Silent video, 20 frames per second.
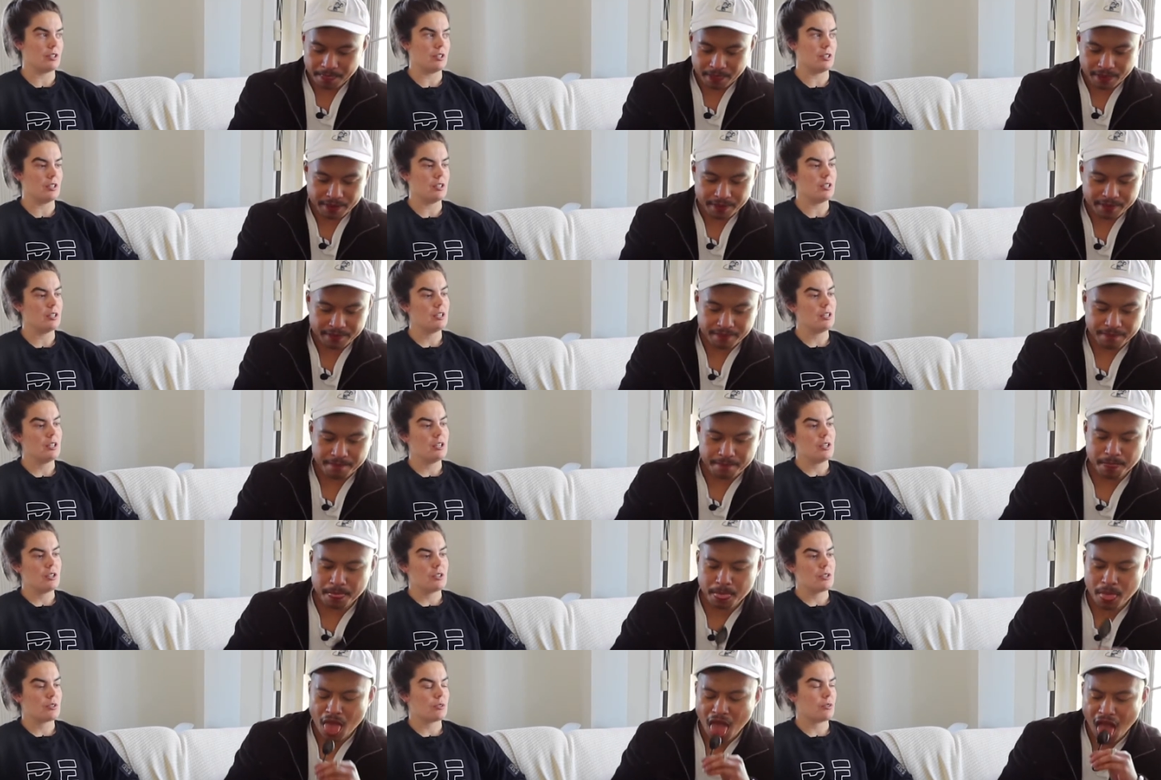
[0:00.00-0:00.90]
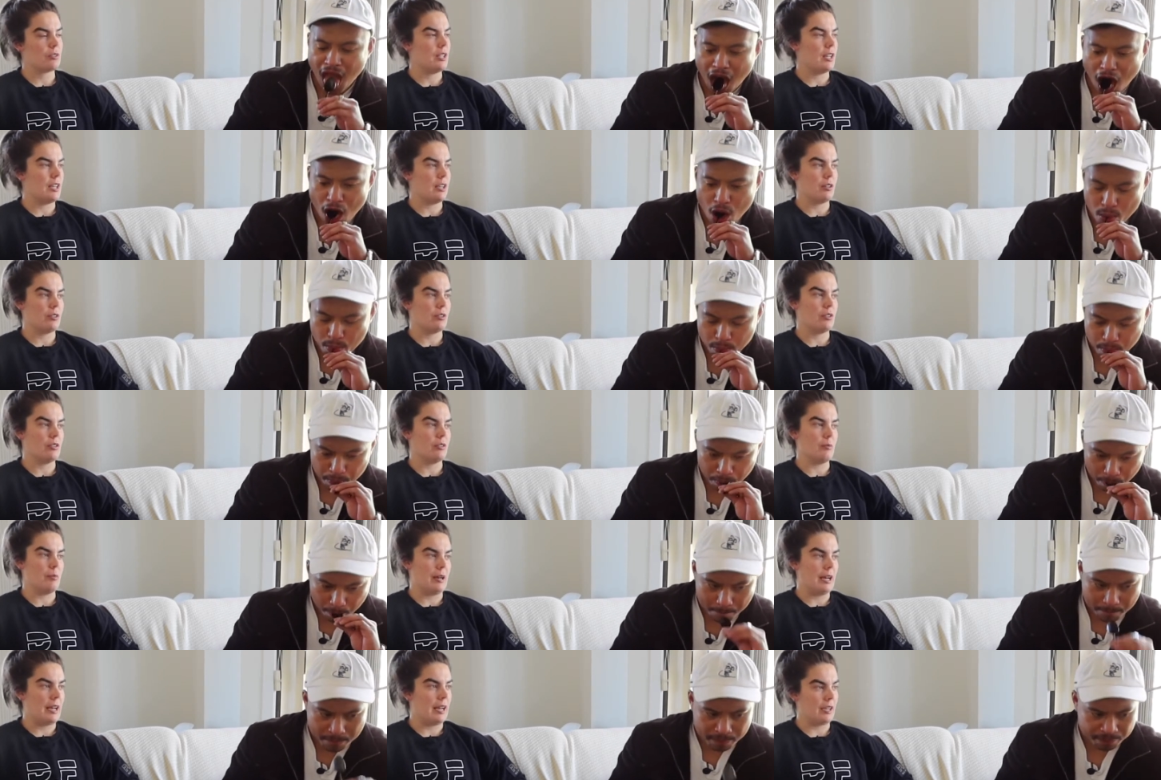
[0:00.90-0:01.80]
Speaker 1: a sore neck or a
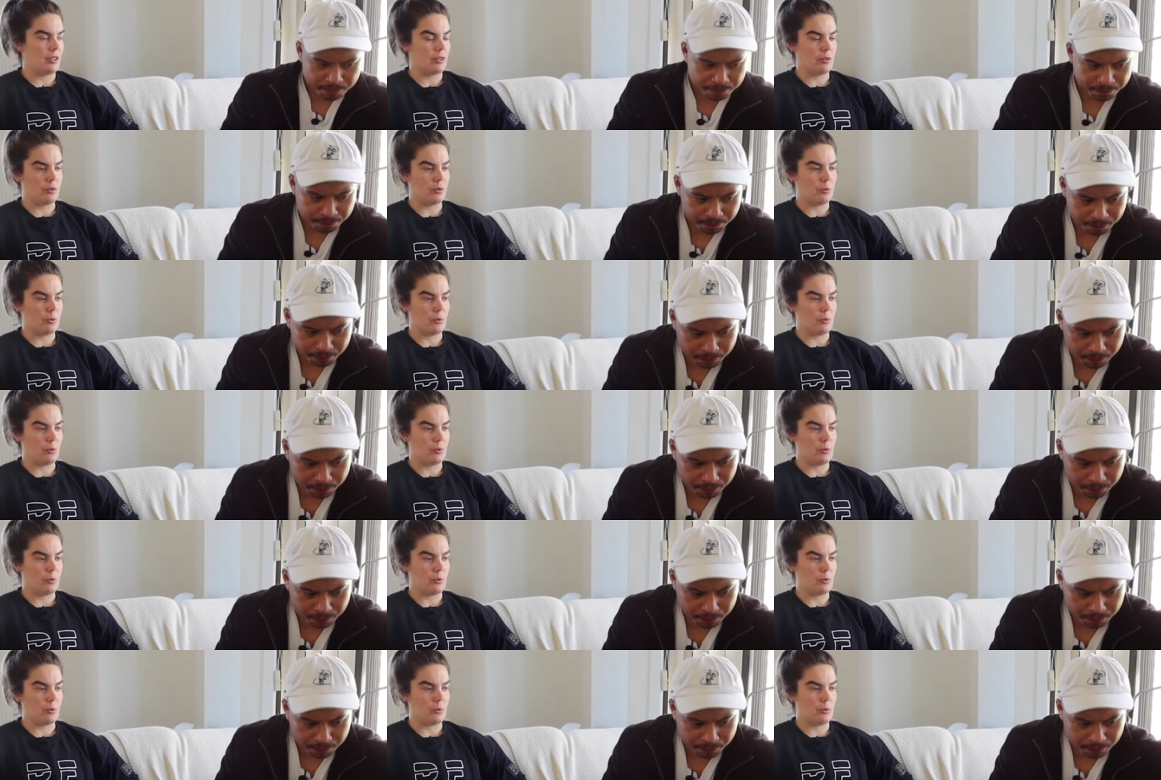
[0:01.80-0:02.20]
back or